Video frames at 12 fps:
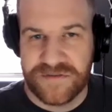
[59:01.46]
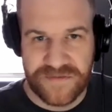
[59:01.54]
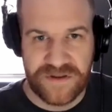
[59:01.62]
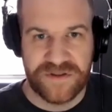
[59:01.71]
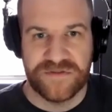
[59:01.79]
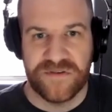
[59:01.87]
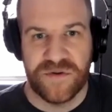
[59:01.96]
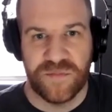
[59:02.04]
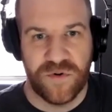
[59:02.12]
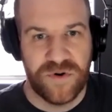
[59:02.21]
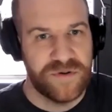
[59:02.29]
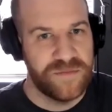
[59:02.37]
I feel it's very
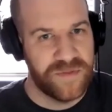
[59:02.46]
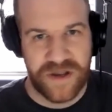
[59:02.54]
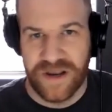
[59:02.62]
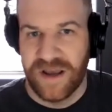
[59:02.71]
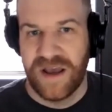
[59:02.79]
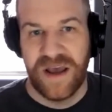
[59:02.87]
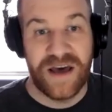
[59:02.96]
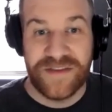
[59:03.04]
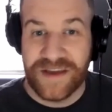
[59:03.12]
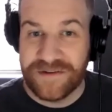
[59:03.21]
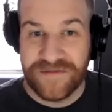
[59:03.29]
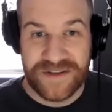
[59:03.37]
important. But at
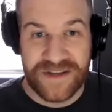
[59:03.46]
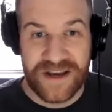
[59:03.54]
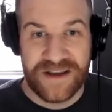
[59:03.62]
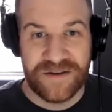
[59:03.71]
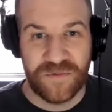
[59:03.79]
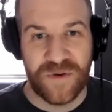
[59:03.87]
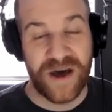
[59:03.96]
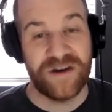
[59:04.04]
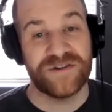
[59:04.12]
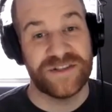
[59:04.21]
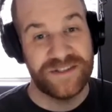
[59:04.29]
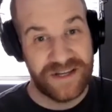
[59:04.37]
the end of the day, what
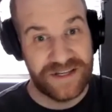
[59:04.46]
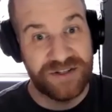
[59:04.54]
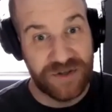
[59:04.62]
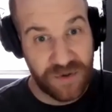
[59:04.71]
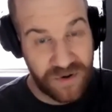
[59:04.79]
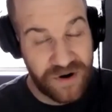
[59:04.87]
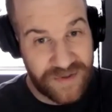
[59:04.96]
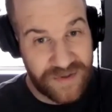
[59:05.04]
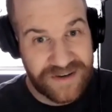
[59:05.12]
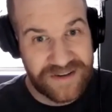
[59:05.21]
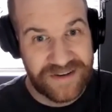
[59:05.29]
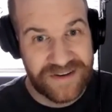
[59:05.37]
matters is that it's your
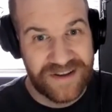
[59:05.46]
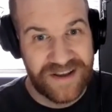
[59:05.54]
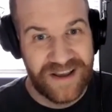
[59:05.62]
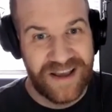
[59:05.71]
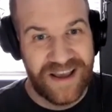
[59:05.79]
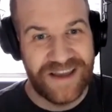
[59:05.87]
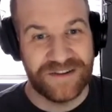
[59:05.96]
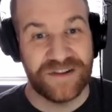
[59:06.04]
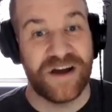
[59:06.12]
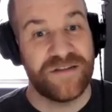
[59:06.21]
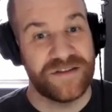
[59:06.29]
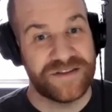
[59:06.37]
opinion. And a
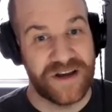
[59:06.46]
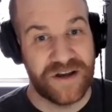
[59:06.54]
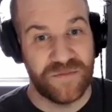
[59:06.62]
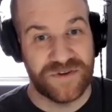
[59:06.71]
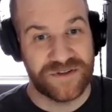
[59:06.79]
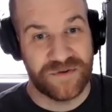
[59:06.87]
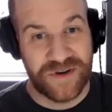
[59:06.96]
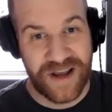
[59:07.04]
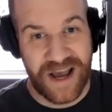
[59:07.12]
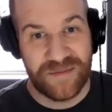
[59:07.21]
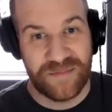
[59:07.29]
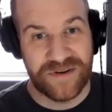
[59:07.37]
lot of the time, what's going to
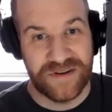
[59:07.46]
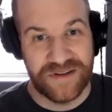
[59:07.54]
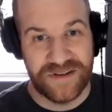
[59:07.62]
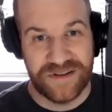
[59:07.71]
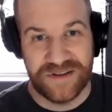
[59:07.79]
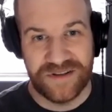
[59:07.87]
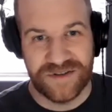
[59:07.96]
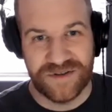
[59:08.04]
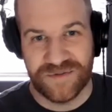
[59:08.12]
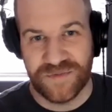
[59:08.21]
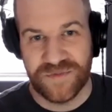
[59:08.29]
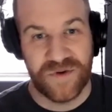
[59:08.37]
happen is,
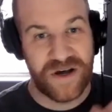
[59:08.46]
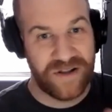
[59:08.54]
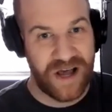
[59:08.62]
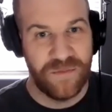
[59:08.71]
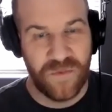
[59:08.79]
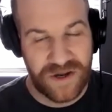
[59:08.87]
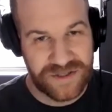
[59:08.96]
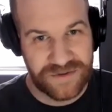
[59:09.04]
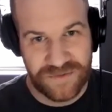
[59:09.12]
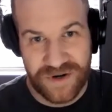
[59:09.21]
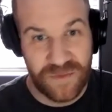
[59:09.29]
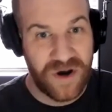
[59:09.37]
when I'm
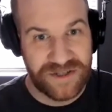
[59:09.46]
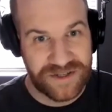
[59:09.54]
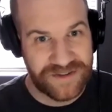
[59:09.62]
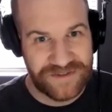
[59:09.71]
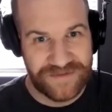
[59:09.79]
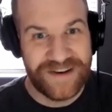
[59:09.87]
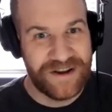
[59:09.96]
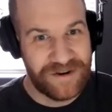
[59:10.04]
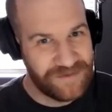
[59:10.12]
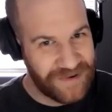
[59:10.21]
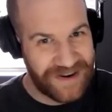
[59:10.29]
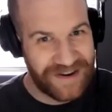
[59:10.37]
watching this
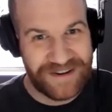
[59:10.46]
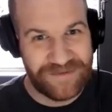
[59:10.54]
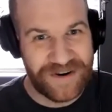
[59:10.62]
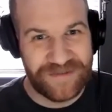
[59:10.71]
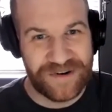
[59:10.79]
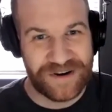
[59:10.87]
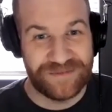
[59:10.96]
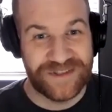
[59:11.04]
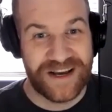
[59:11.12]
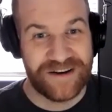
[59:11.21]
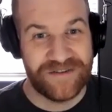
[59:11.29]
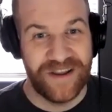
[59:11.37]
video, whenever it
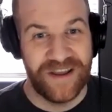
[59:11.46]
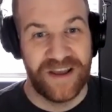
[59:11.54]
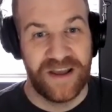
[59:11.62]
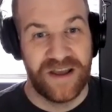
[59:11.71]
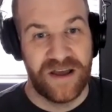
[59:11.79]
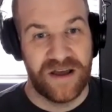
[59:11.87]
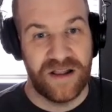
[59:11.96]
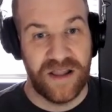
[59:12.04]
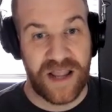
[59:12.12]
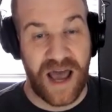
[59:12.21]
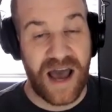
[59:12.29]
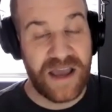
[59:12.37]
comes out,
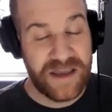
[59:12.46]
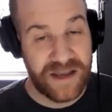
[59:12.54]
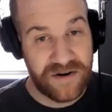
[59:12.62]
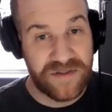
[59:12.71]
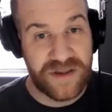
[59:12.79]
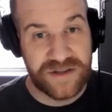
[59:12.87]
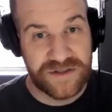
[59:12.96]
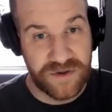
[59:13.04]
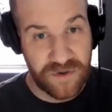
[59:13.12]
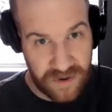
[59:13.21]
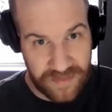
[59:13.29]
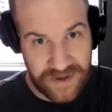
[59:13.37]
like, I care that it's
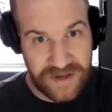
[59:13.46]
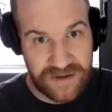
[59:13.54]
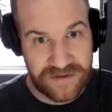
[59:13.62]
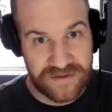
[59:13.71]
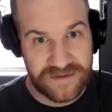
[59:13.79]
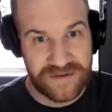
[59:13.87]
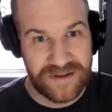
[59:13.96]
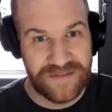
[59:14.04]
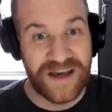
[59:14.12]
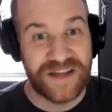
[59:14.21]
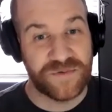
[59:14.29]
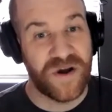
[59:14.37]
your opinion,
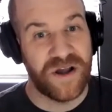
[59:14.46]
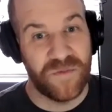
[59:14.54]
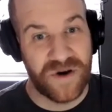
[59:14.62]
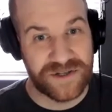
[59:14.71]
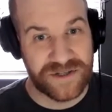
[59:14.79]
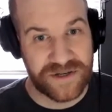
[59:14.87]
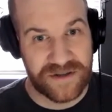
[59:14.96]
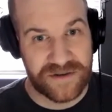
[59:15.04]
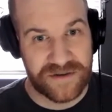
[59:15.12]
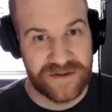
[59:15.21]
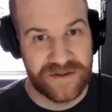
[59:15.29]
and that's why I'm watching it.